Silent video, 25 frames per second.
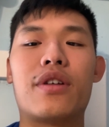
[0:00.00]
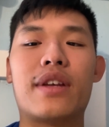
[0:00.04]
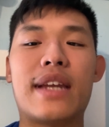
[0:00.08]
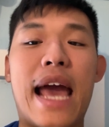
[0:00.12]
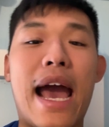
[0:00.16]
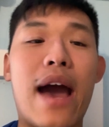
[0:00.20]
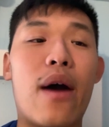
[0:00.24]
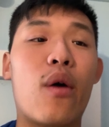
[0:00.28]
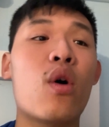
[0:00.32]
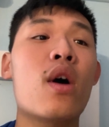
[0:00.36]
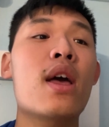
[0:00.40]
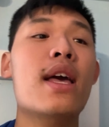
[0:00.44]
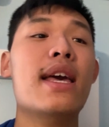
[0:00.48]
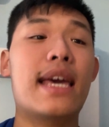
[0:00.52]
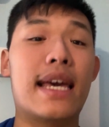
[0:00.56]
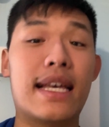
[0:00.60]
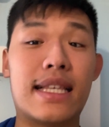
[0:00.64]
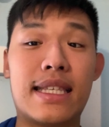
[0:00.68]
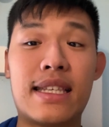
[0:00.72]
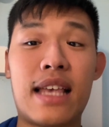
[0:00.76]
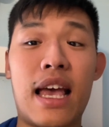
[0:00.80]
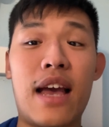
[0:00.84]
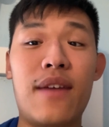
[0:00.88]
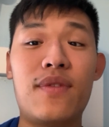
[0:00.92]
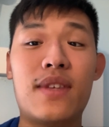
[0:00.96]
Now,
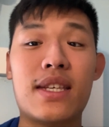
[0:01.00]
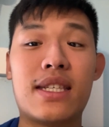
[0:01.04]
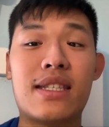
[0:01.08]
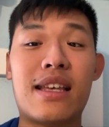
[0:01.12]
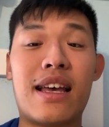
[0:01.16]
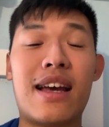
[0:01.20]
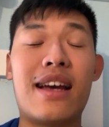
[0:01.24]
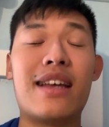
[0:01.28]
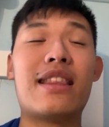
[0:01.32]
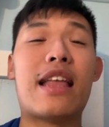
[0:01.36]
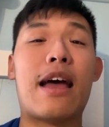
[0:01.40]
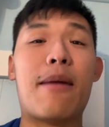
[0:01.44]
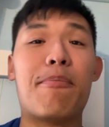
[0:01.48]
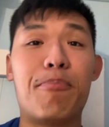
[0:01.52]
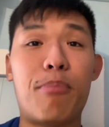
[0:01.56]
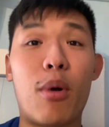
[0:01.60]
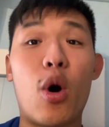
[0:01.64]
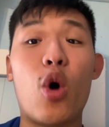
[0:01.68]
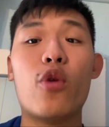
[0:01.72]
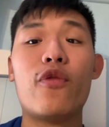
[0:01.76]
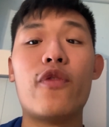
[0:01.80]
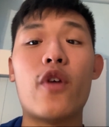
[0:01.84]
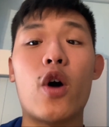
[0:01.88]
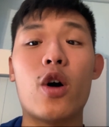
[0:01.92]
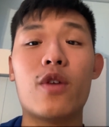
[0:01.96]
it's safe to say that
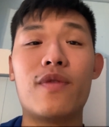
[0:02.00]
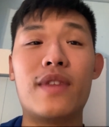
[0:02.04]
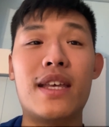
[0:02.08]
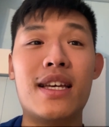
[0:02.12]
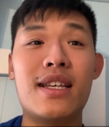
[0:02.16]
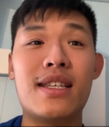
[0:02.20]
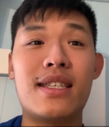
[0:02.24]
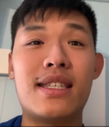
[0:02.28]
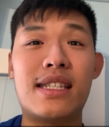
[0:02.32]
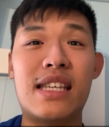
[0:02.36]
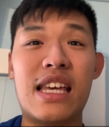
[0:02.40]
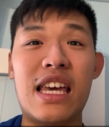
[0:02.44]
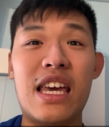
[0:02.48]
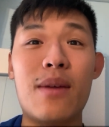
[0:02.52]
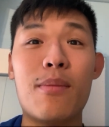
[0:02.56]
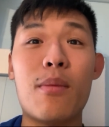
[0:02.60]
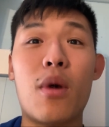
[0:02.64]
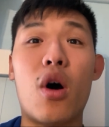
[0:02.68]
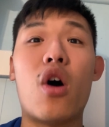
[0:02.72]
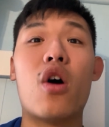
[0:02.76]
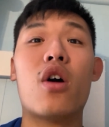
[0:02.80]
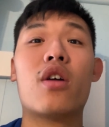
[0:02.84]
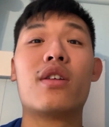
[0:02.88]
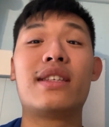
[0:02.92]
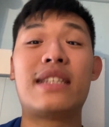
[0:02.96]
both of these
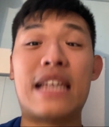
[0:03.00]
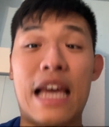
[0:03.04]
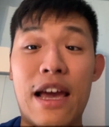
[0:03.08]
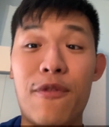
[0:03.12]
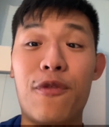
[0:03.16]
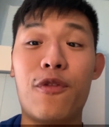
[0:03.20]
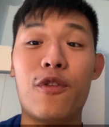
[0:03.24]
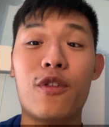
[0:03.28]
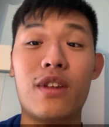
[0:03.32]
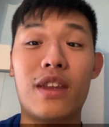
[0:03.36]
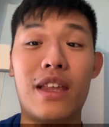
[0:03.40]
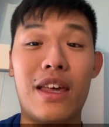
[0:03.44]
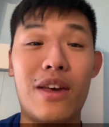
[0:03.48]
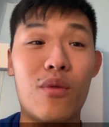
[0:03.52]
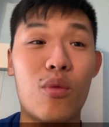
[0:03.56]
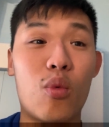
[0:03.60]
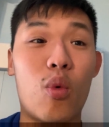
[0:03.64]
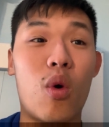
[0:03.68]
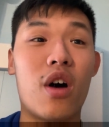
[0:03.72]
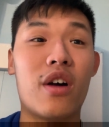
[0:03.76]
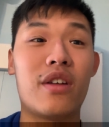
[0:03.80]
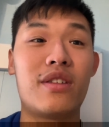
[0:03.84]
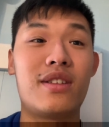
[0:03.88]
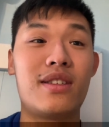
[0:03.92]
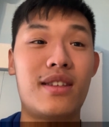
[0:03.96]
teams are definitely
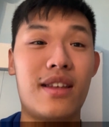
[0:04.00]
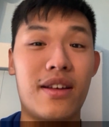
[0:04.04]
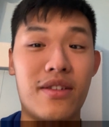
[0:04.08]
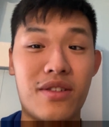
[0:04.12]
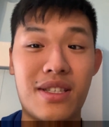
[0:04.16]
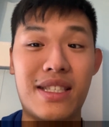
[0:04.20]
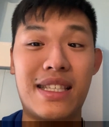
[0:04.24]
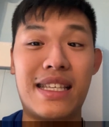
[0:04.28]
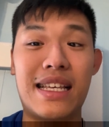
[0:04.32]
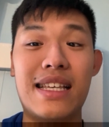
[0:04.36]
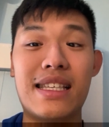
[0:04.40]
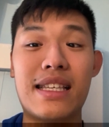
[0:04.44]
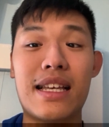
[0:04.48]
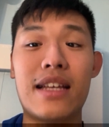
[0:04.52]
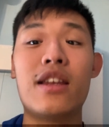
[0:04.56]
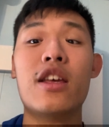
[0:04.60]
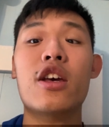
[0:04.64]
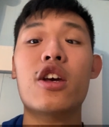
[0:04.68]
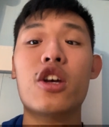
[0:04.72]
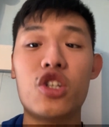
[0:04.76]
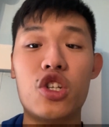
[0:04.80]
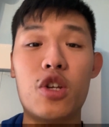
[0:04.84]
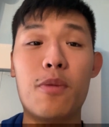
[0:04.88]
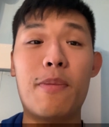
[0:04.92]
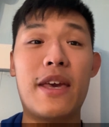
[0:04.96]
want their season
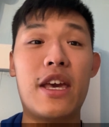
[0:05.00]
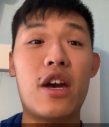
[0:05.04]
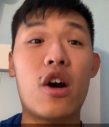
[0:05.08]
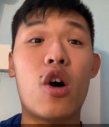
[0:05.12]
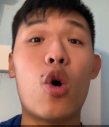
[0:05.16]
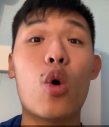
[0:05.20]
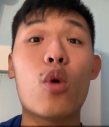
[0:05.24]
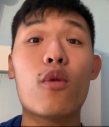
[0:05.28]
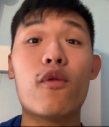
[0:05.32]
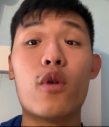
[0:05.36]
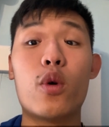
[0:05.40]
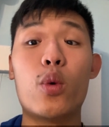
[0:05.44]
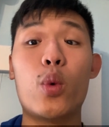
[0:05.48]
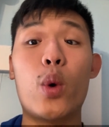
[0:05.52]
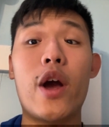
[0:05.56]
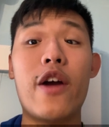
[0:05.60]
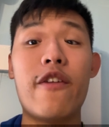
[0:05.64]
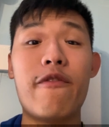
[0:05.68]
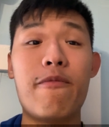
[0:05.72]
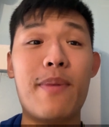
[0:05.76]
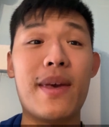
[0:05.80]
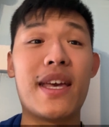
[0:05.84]
to be over with,